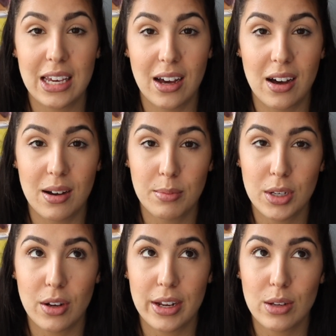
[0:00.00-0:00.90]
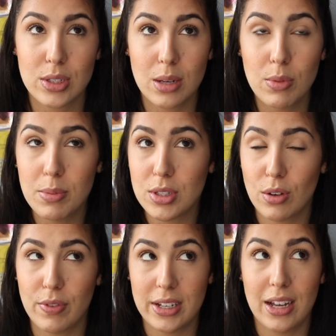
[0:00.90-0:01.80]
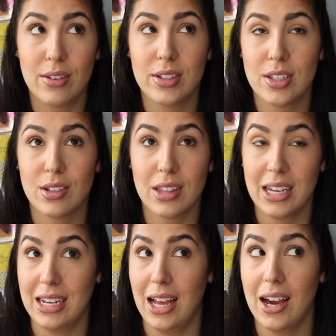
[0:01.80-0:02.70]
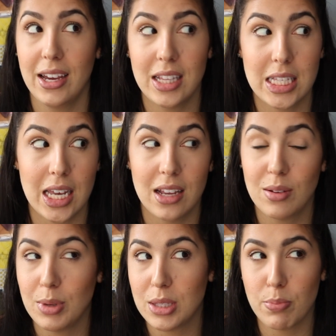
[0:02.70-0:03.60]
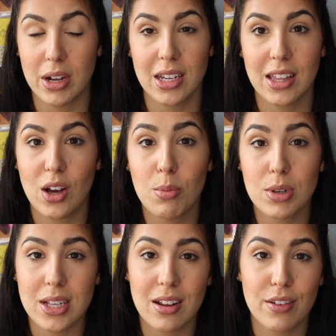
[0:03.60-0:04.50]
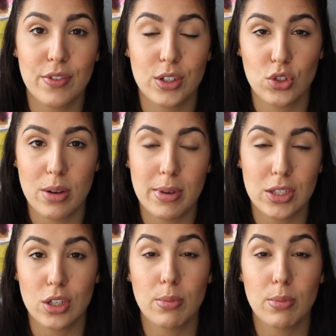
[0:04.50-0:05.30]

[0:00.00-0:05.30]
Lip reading: You know, I know some women don't find out until they're like 9, 10 weeks pregnant, like almost out of the first trimester.